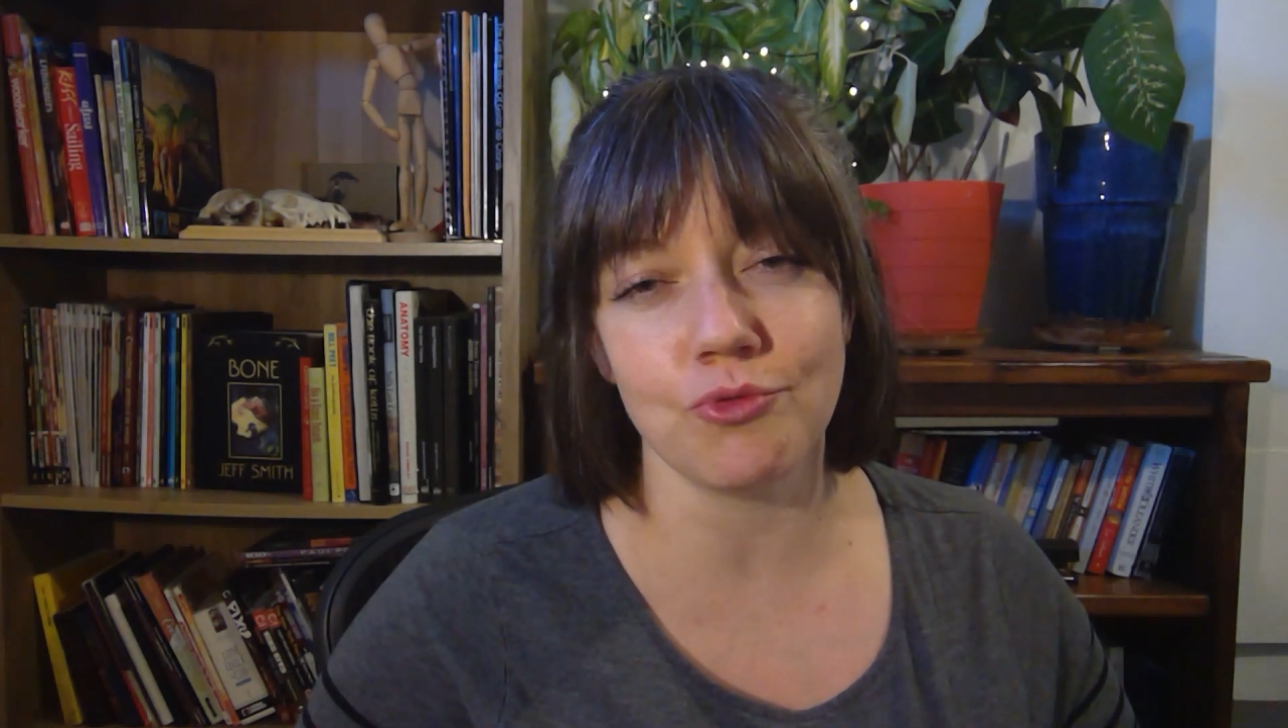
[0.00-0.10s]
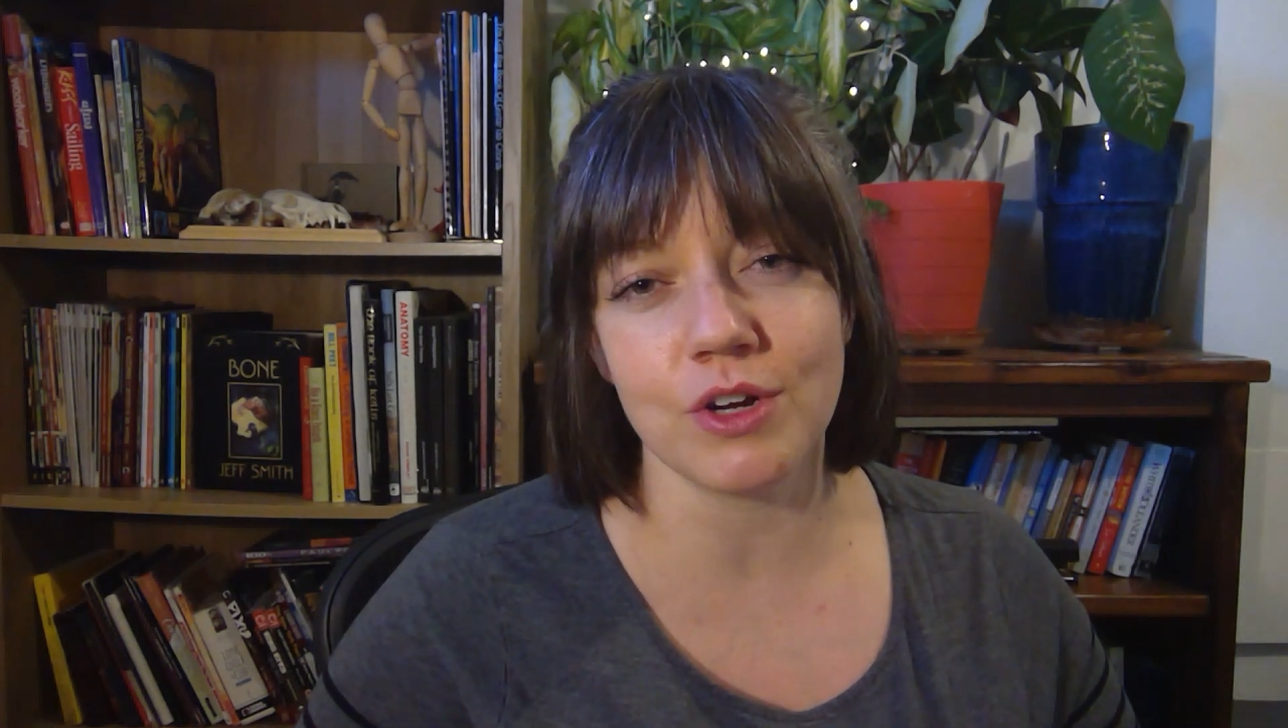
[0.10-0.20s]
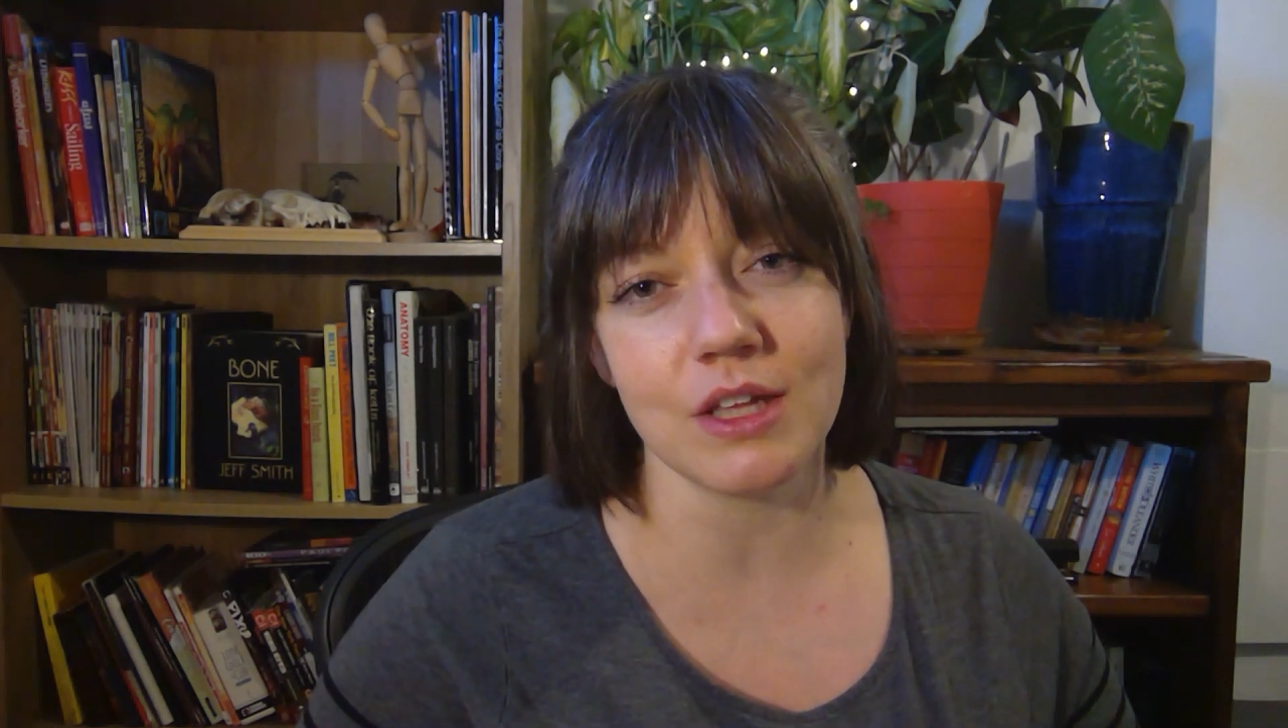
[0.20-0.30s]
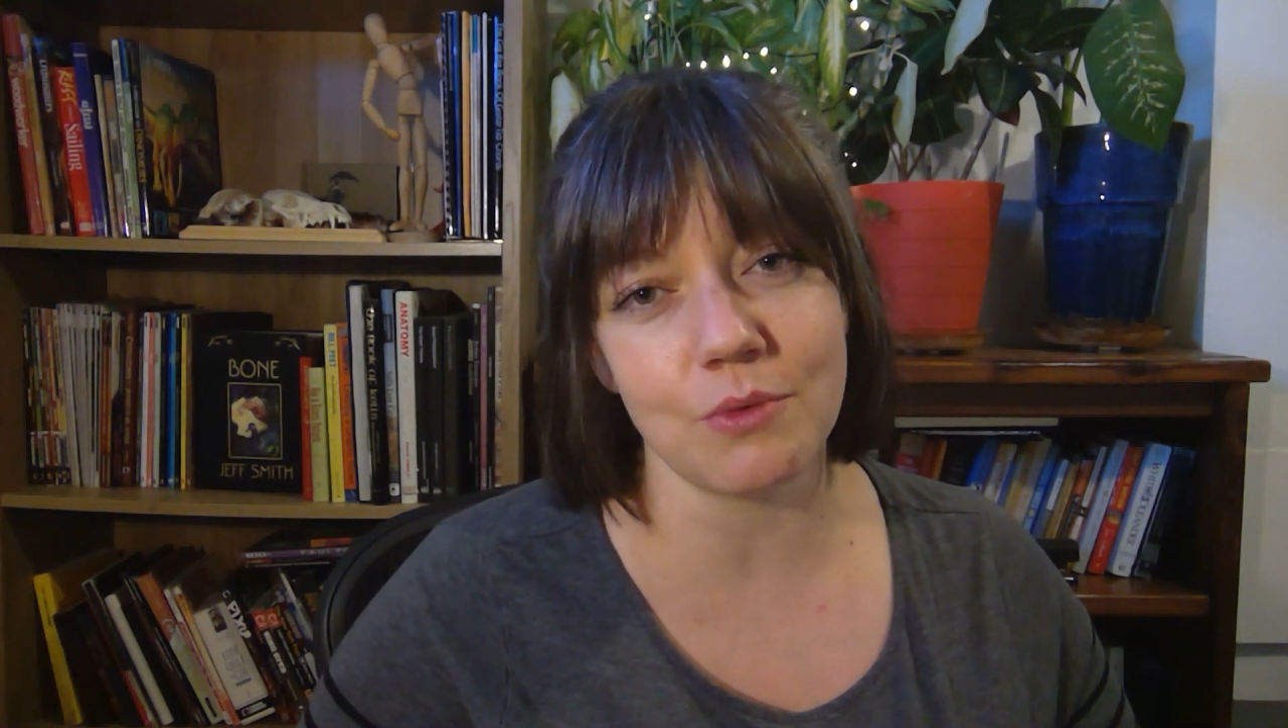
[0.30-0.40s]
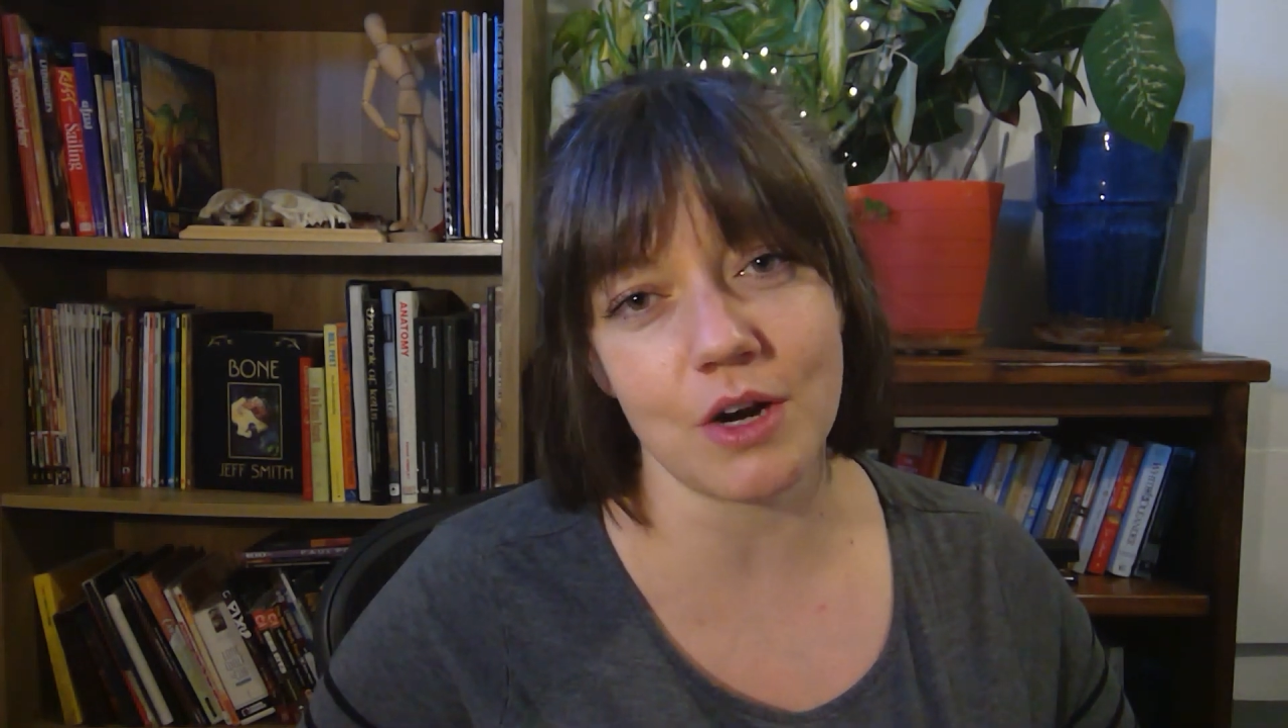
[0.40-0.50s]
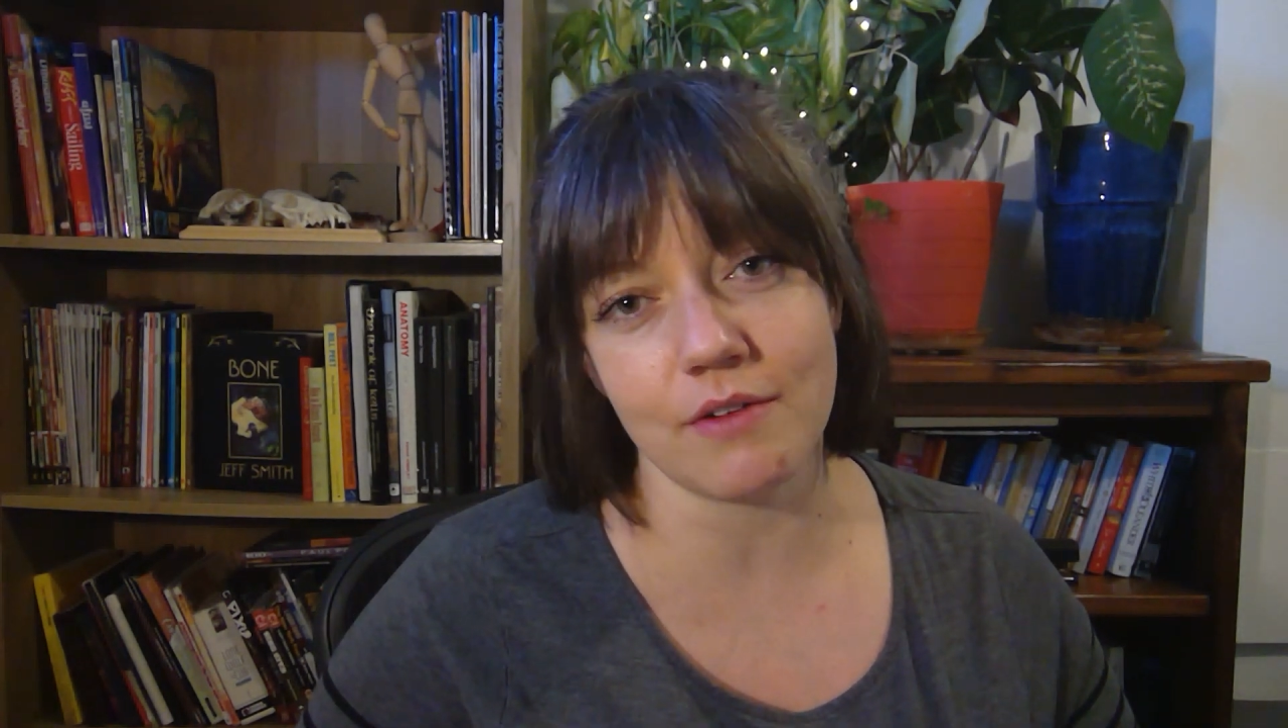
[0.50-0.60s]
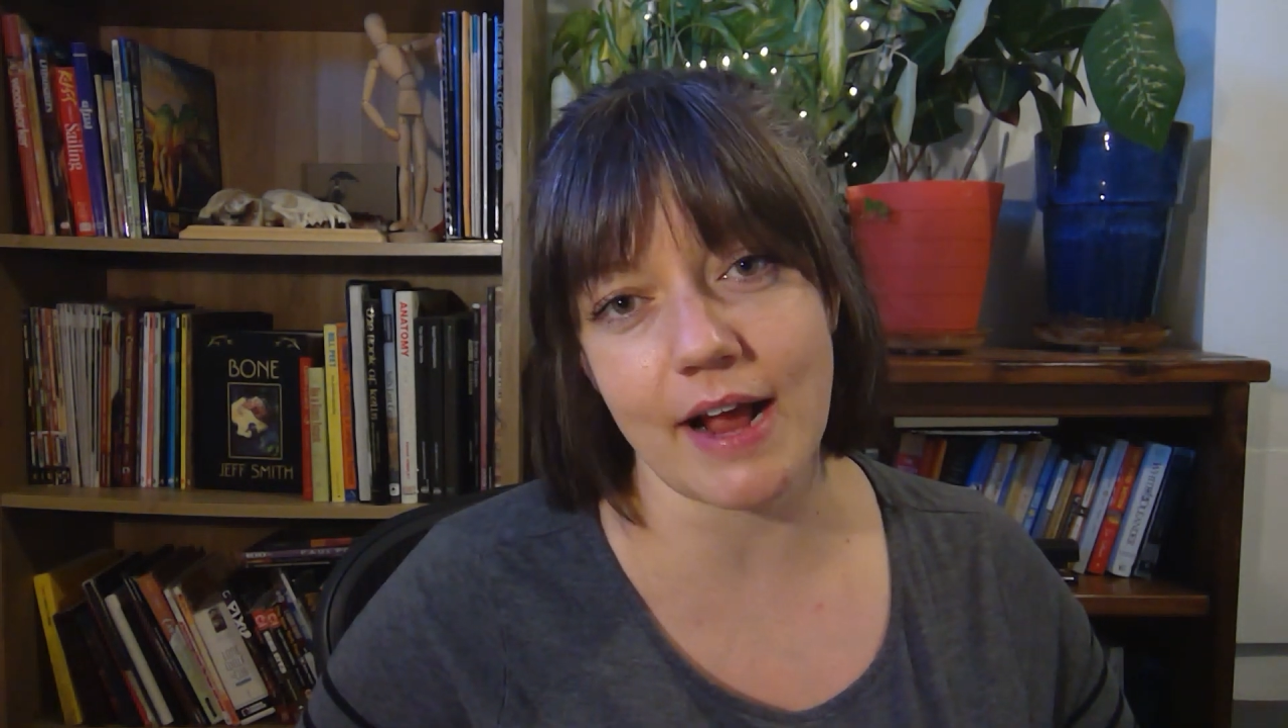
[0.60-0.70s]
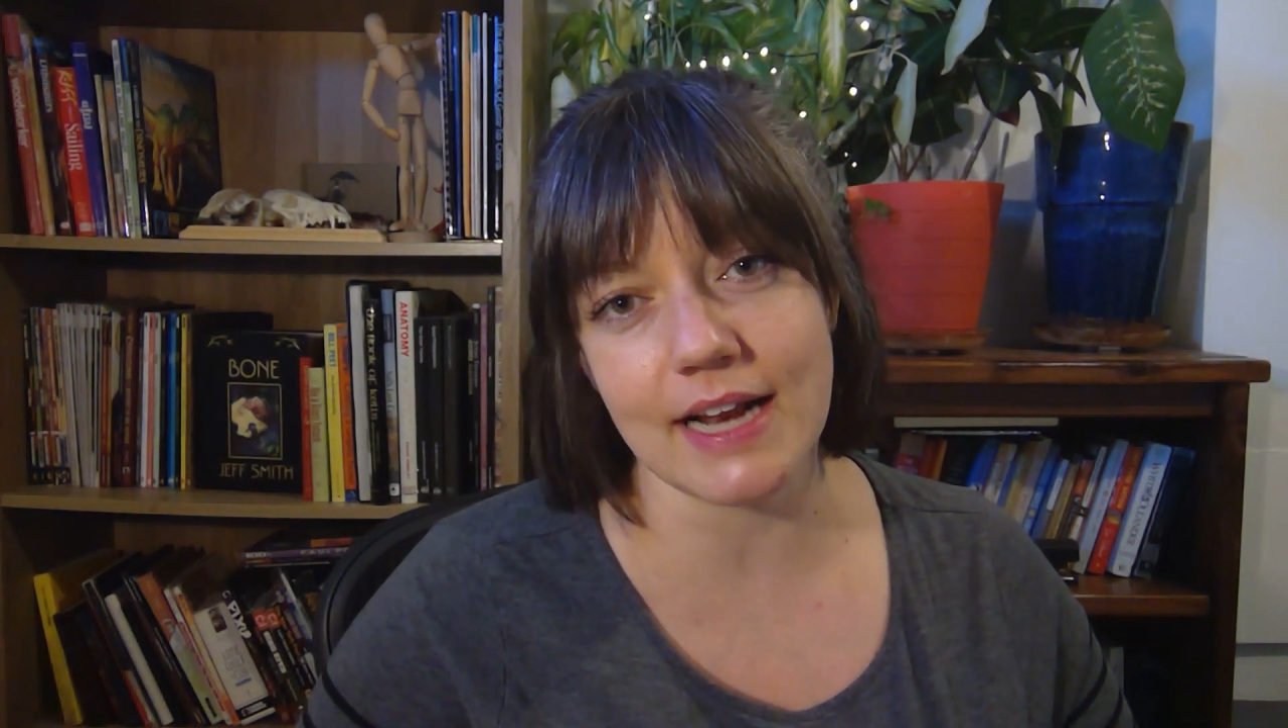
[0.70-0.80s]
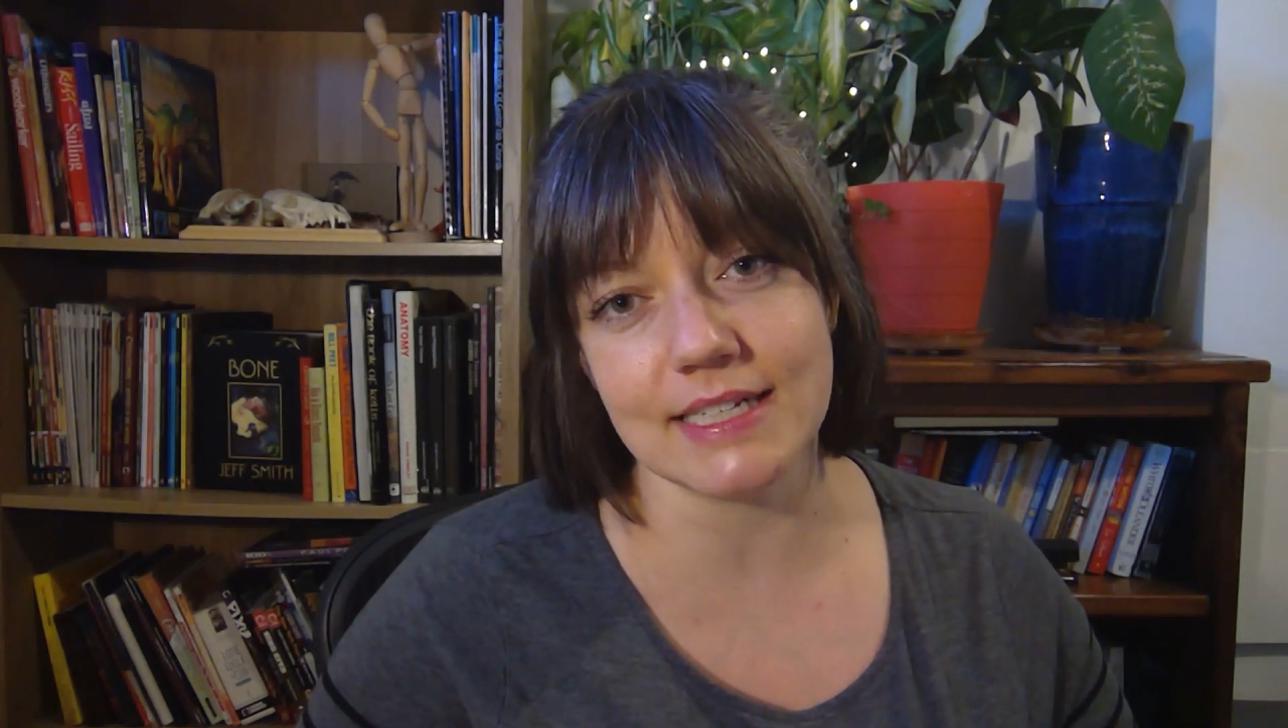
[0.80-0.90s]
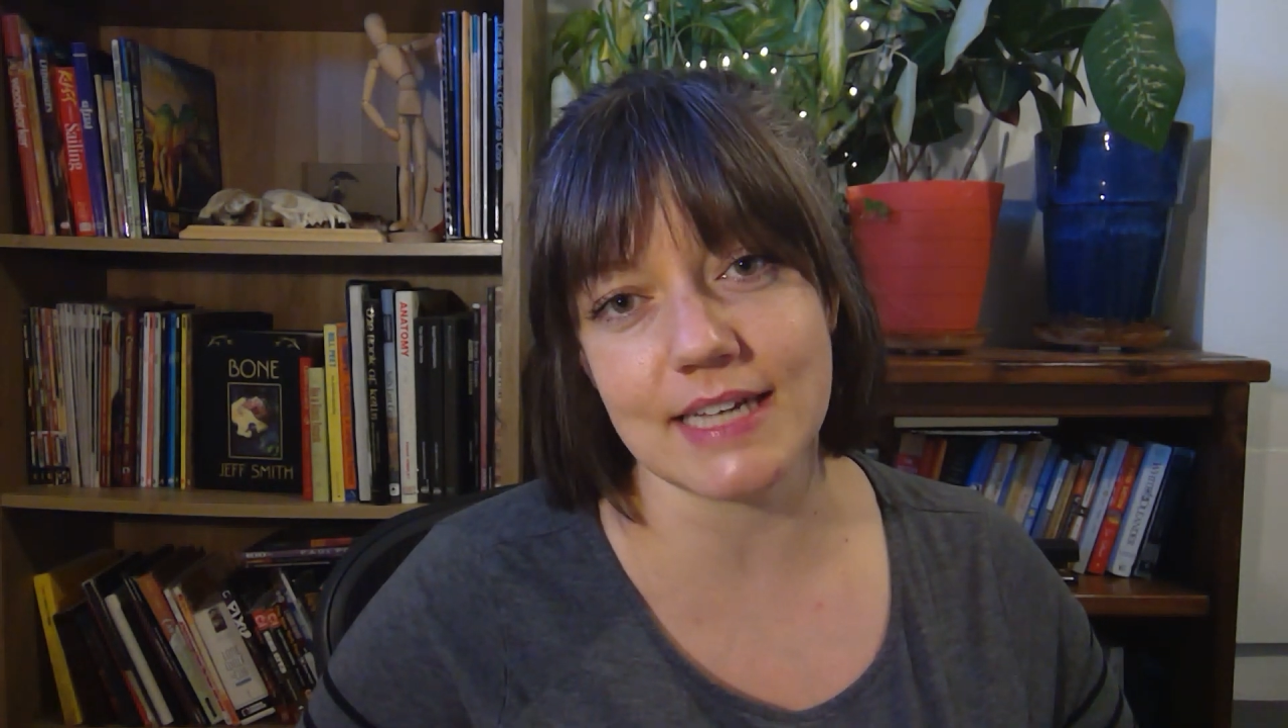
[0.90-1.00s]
really want to write it